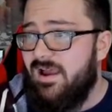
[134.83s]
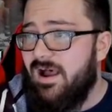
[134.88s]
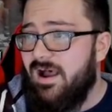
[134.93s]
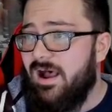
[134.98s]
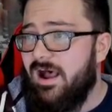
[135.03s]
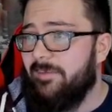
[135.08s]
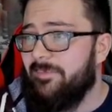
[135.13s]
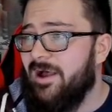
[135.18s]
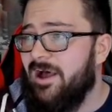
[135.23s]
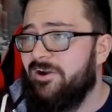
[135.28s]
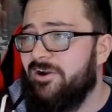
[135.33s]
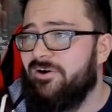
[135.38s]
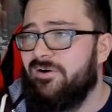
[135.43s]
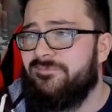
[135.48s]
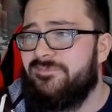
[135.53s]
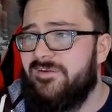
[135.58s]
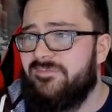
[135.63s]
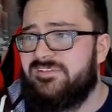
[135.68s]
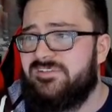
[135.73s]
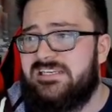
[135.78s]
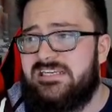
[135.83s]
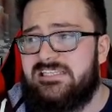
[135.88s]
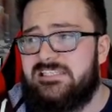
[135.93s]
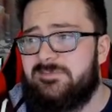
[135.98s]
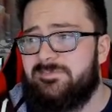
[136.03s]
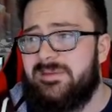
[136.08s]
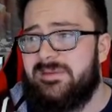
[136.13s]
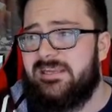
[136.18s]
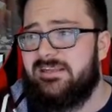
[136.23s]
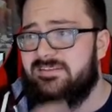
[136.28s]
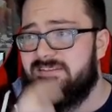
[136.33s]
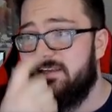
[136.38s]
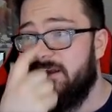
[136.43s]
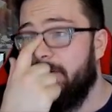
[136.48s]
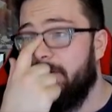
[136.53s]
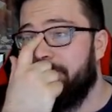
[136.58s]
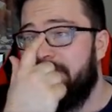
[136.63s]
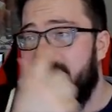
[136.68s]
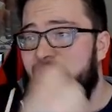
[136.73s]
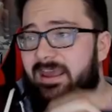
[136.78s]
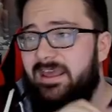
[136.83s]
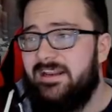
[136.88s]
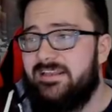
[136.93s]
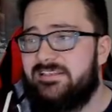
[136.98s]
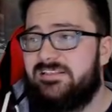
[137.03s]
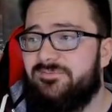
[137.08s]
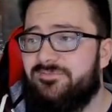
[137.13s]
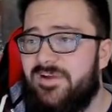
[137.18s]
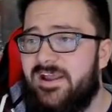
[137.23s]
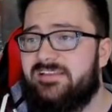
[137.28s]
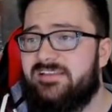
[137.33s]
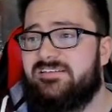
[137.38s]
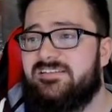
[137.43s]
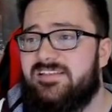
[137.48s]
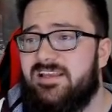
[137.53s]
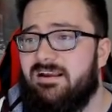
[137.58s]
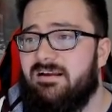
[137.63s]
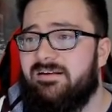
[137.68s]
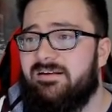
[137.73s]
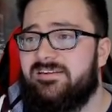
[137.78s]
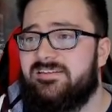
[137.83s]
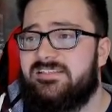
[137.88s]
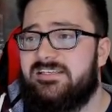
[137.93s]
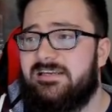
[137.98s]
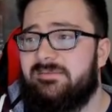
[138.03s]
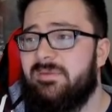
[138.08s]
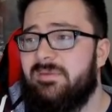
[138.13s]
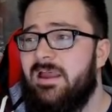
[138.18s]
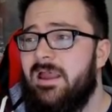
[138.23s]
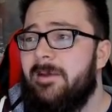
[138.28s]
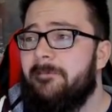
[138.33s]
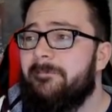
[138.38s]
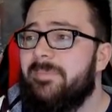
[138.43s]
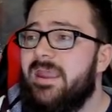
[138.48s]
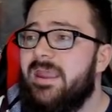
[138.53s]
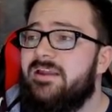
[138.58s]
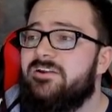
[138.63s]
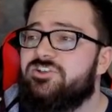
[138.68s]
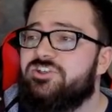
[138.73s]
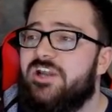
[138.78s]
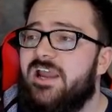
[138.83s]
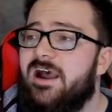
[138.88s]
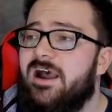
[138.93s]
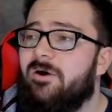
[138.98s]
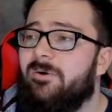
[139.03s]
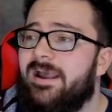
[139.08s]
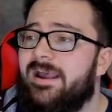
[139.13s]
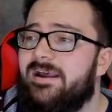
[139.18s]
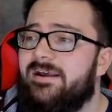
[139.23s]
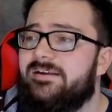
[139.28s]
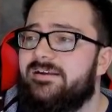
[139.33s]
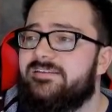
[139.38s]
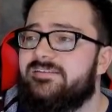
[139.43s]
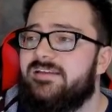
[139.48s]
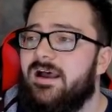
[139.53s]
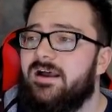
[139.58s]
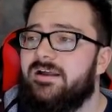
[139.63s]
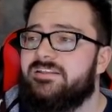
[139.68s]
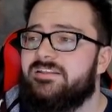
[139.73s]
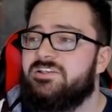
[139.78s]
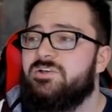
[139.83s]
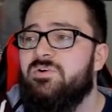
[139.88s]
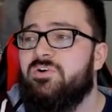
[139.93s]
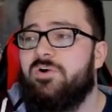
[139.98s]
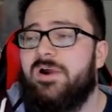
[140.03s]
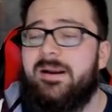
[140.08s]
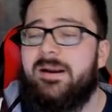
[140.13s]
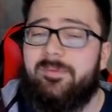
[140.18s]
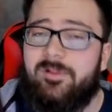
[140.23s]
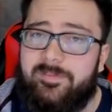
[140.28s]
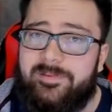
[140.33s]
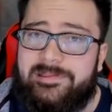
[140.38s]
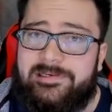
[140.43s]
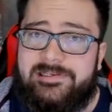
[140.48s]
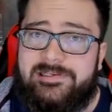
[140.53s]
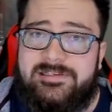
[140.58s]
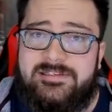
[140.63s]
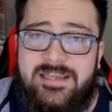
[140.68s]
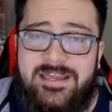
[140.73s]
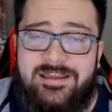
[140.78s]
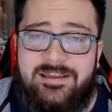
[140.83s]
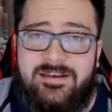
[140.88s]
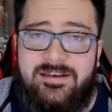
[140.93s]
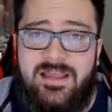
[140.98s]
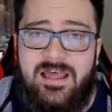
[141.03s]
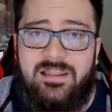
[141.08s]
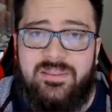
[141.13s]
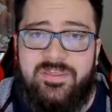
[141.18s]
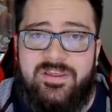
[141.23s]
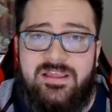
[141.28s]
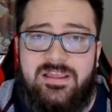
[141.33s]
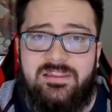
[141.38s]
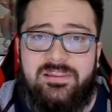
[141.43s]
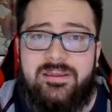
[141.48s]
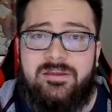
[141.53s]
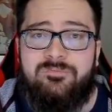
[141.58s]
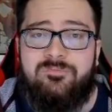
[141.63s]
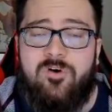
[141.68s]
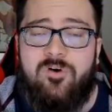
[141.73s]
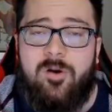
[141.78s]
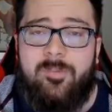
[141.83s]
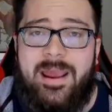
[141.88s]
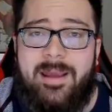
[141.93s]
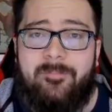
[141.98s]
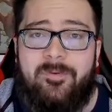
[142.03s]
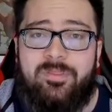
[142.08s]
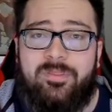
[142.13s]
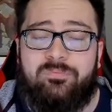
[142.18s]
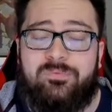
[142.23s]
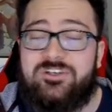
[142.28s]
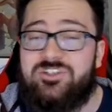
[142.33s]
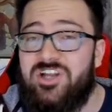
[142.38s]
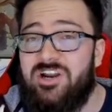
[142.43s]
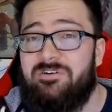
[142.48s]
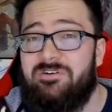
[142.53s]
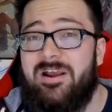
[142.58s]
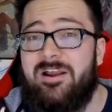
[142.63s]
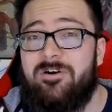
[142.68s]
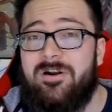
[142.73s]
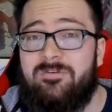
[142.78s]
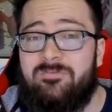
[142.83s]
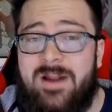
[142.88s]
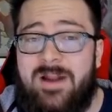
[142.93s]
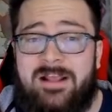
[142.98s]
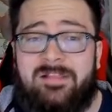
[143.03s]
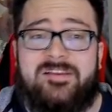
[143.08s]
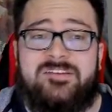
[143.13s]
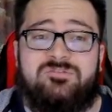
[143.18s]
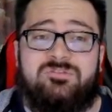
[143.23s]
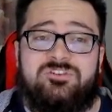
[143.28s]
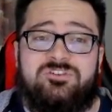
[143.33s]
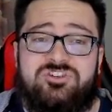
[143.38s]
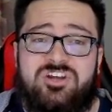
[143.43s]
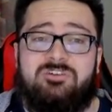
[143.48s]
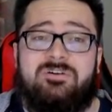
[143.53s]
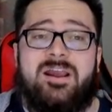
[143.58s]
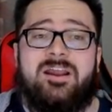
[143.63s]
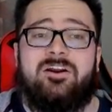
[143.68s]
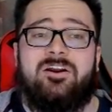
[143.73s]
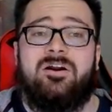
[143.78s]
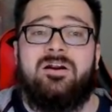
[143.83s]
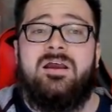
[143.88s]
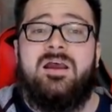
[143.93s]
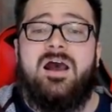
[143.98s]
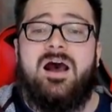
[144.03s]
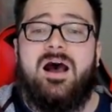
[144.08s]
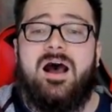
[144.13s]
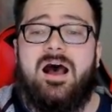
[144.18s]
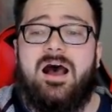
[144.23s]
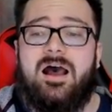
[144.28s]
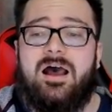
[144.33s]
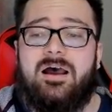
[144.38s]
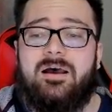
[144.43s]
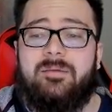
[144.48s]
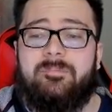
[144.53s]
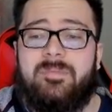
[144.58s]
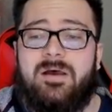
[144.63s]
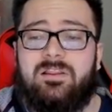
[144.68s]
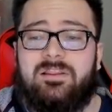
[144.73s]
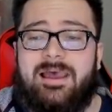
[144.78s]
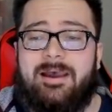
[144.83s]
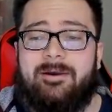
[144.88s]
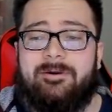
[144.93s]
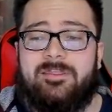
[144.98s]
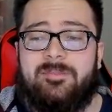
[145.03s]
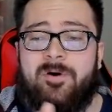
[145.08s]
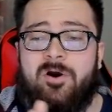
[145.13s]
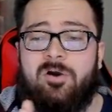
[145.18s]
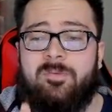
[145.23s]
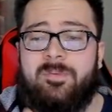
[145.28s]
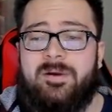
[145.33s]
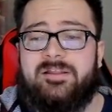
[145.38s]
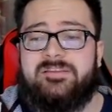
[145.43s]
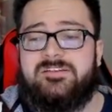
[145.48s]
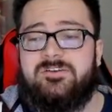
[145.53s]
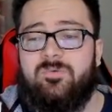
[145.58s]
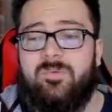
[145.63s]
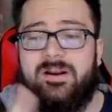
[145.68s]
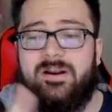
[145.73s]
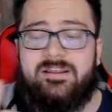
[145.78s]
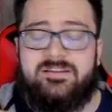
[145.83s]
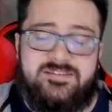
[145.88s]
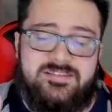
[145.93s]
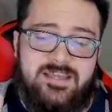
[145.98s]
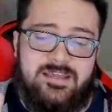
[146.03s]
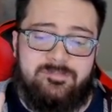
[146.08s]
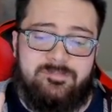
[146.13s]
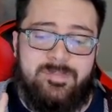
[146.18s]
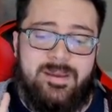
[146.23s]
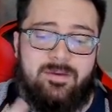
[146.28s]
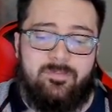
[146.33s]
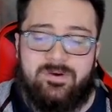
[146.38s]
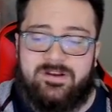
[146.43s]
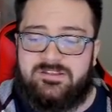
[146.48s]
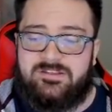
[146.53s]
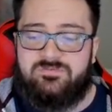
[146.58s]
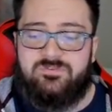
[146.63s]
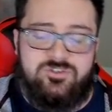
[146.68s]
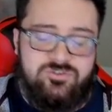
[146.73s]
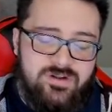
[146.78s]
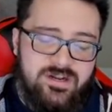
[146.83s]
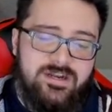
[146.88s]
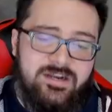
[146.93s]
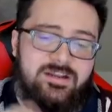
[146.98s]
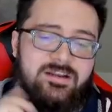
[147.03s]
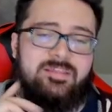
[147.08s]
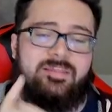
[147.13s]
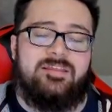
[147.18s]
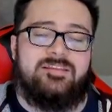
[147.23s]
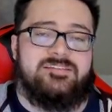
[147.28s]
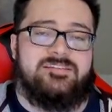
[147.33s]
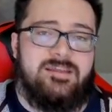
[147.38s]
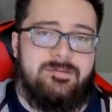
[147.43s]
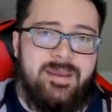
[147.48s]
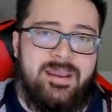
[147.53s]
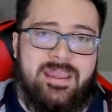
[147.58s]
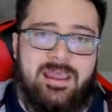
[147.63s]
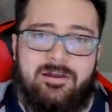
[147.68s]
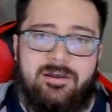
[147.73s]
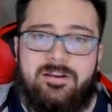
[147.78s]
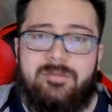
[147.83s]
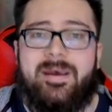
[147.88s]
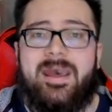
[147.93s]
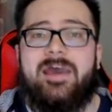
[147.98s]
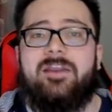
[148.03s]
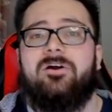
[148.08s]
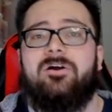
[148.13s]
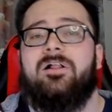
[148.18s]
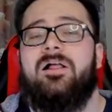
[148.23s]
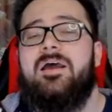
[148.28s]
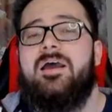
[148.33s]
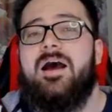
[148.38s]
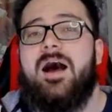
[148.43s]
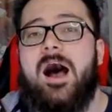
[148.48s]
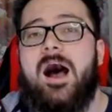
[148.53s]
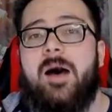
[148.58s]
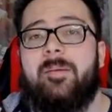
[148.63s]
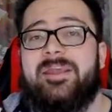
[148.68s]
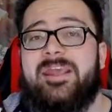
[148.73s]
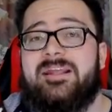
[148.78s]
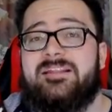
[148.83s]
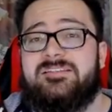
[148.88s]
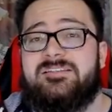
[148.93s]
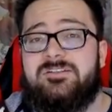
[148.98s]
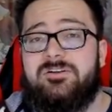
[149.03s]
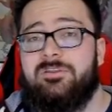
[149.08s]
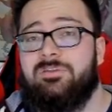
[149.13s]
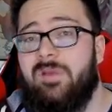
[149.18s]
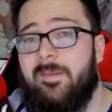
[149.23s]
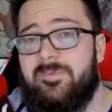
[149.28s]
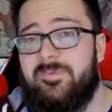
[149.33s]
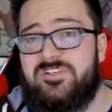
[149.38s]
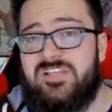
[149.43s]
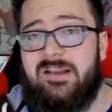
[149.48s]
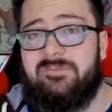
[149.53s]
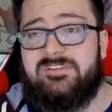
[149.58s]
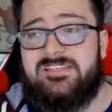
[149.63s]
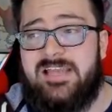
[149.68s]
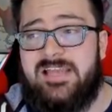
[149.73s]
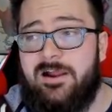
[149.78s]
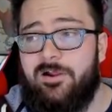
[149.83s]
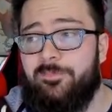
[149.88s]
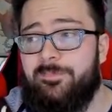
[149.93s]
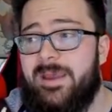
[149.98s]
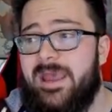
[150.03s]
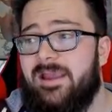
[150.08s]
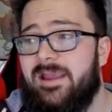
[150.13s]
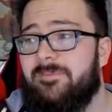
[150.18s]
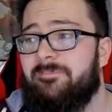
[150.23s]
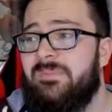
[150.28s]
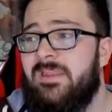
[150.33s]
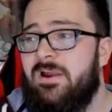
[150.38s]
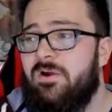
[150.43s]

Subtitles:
115 speed, so it is the fastest thing on his team. Mienshao has 2 incredible abilities in the League format with Regenerator and Reckless. Regenerator allowing the Pokemon to, when it's sent back, when it's retreated and then sent back out into battle, it gains 33% of its health back.